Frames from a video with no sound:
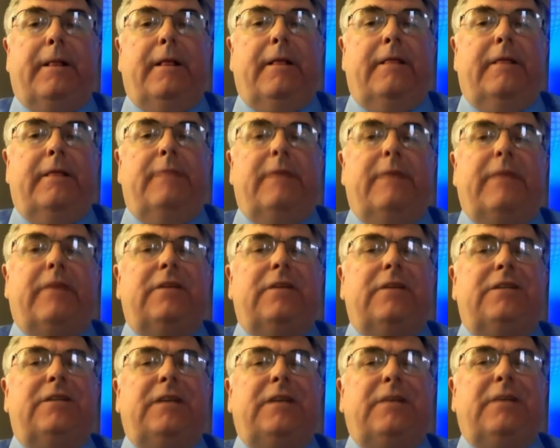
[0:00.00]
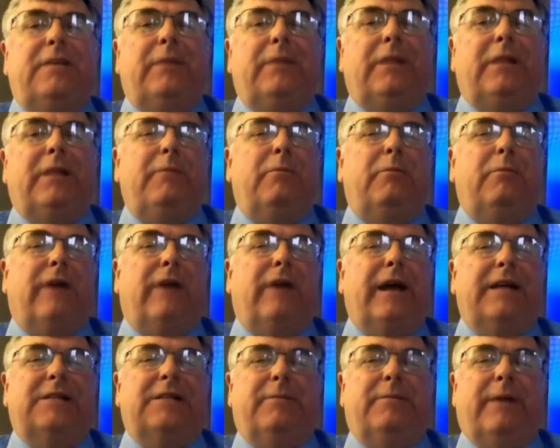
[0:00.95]
The method typically
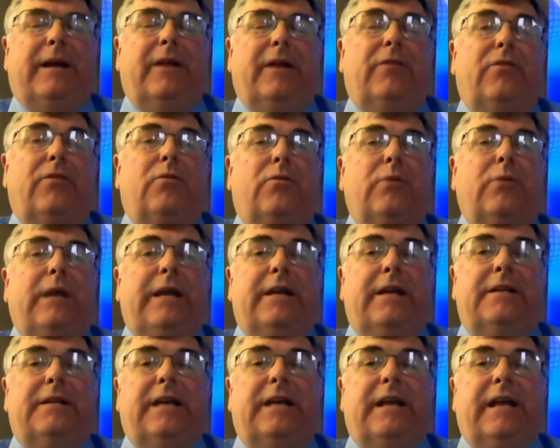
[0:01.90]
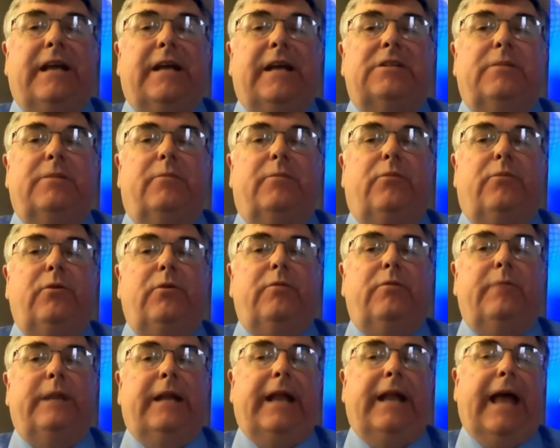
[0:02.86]
provides about a three to ten X
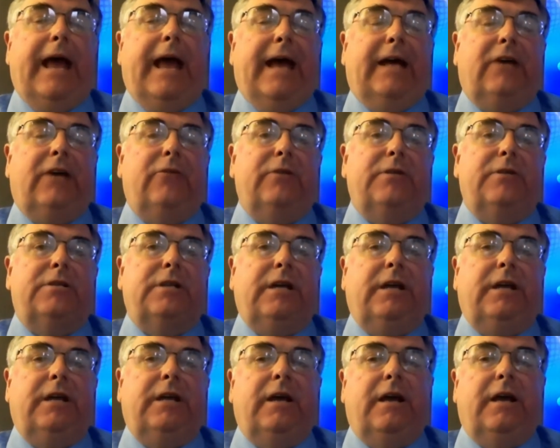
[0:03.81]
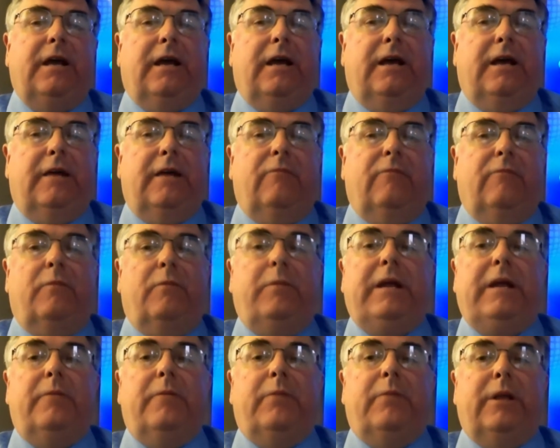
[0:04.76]
improvement in accuracy and
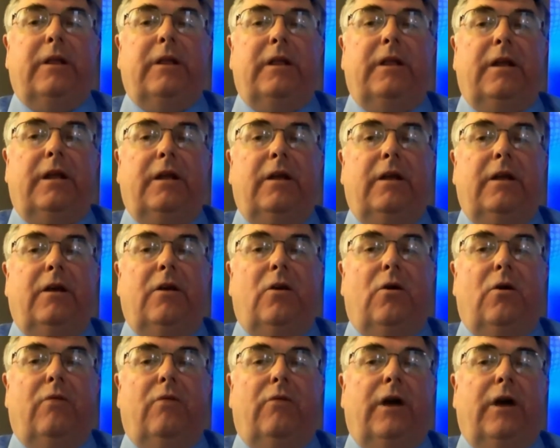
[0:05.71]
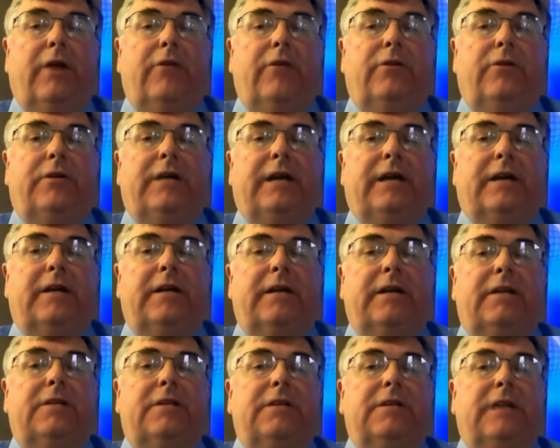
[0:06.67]
repeatability over other
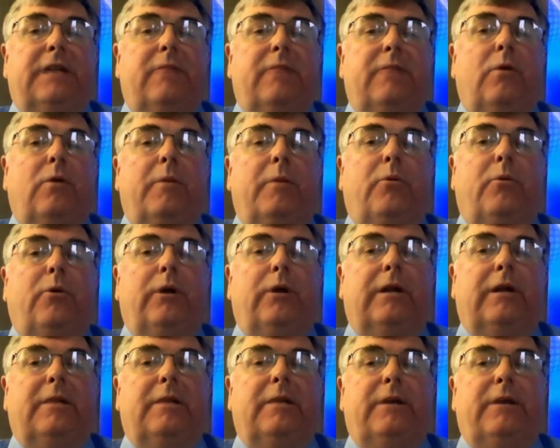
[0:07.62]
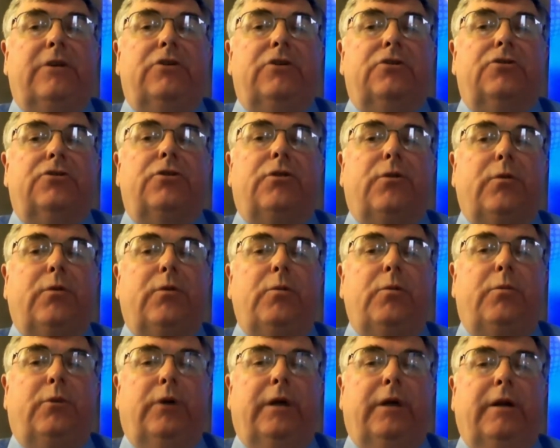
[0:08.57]
techniques, and more importantly measures
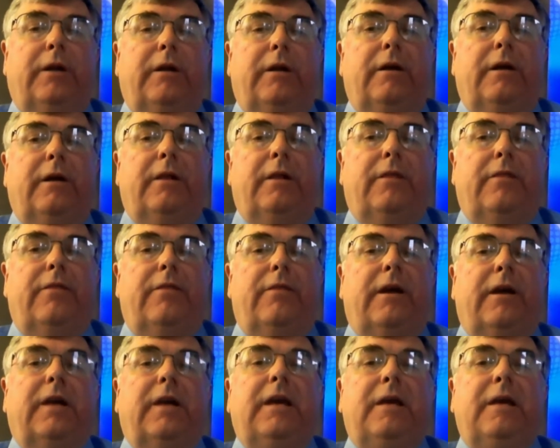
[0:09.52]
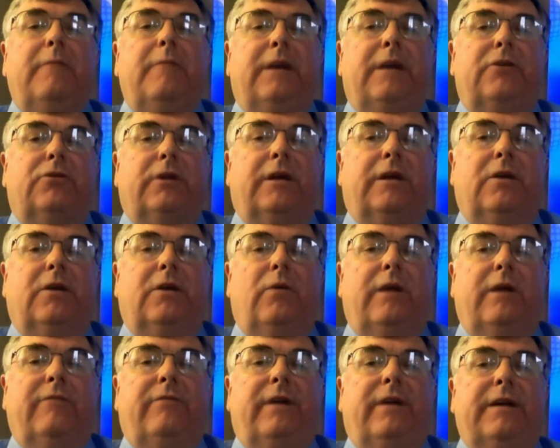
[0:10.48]
throughput, the key metric in
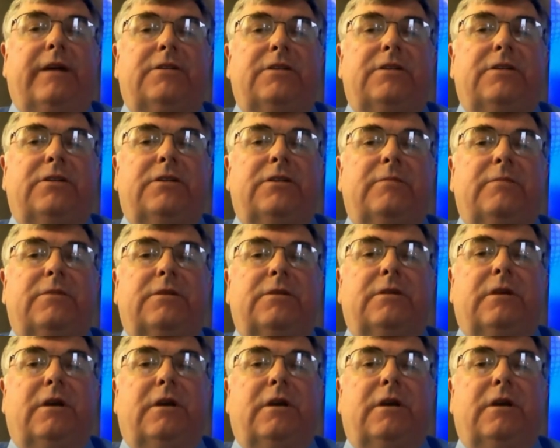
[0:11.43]
Wi-Fi systems.